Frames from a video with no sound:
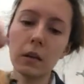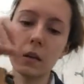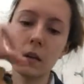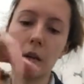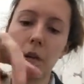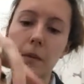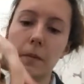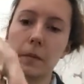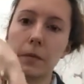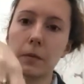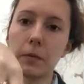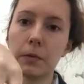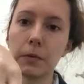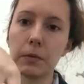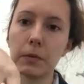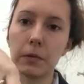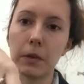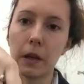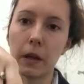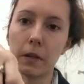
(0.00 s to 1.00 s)
You
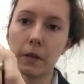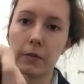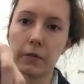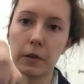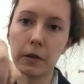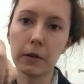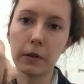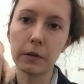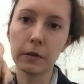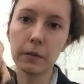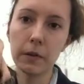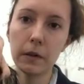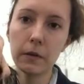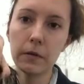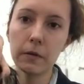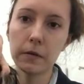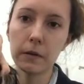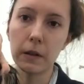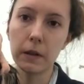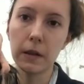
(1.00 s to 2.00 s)
also want to get the front as well,
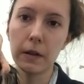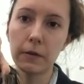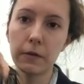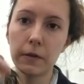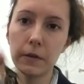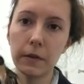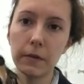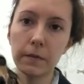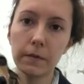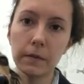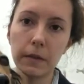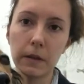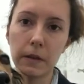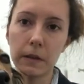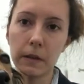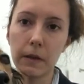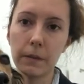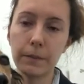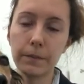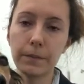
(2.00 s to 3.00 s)
so lift and
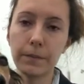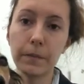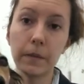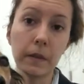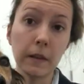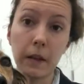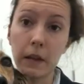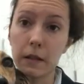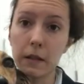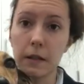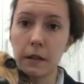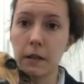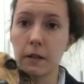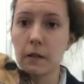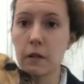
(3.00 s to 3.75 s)
down, and that's it.